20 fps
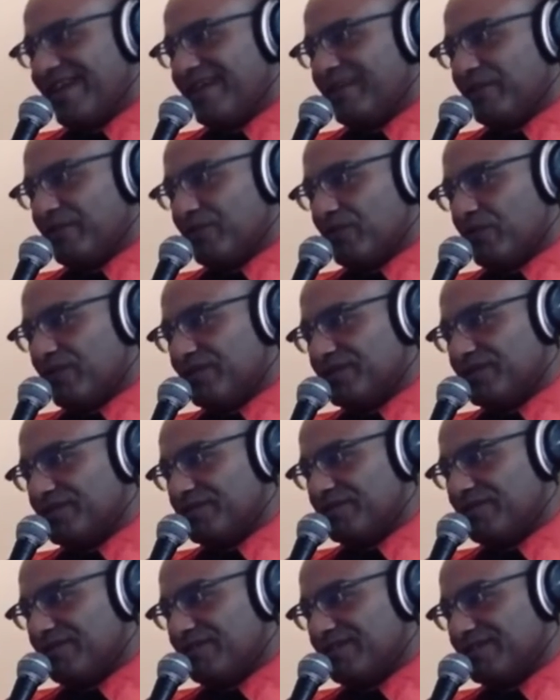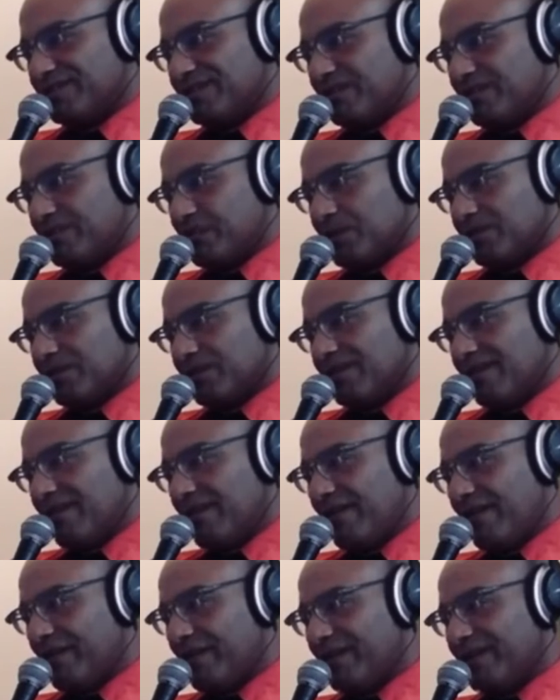with one small exception.
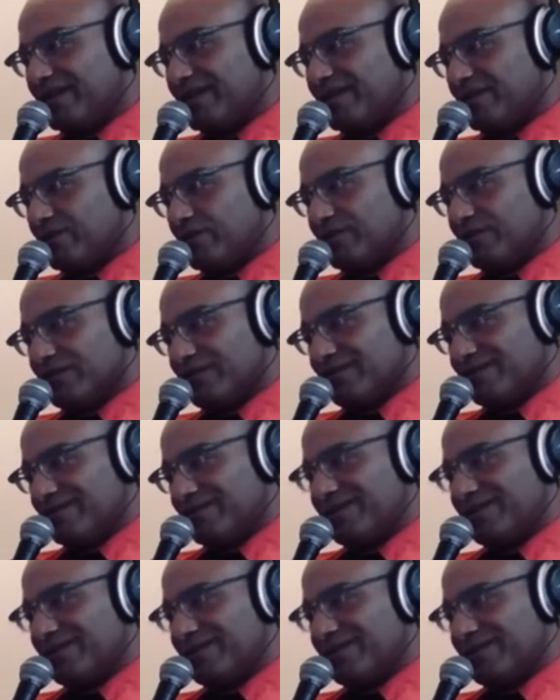Ben Kenobi